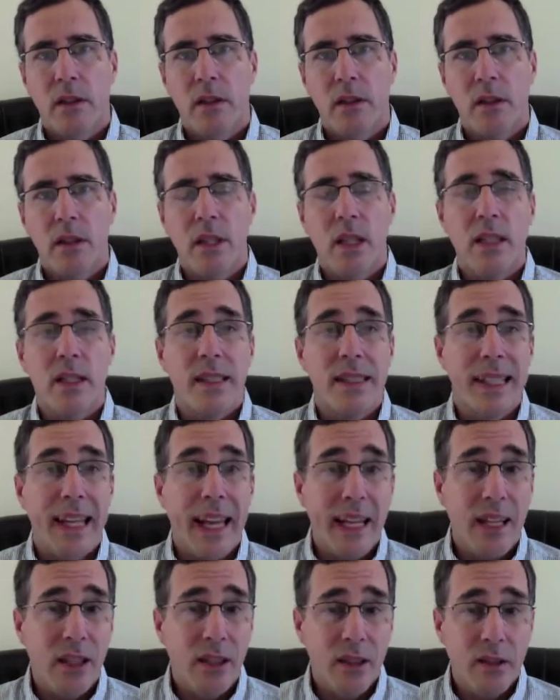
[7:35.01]
sense
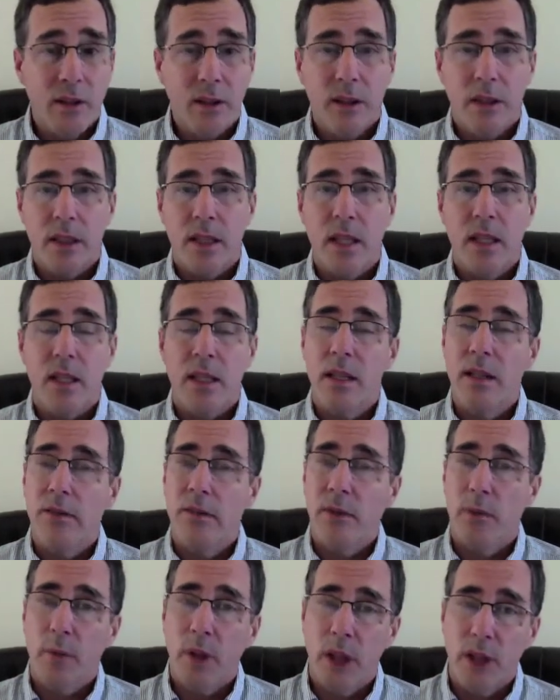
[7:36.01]
data, sense
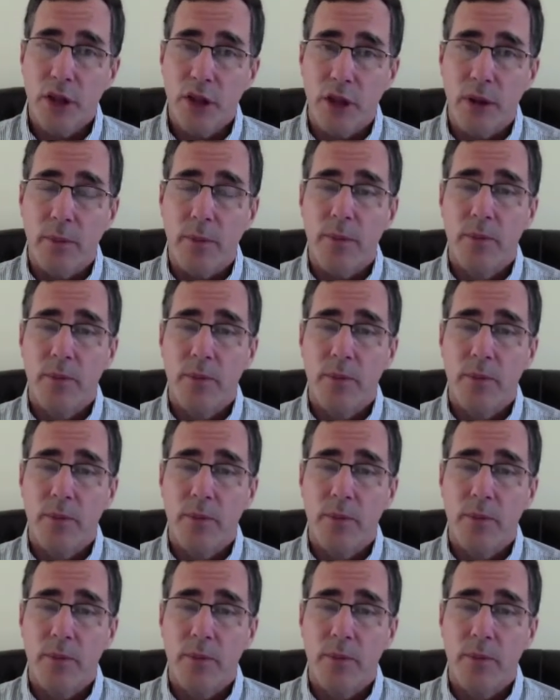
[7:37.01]
information.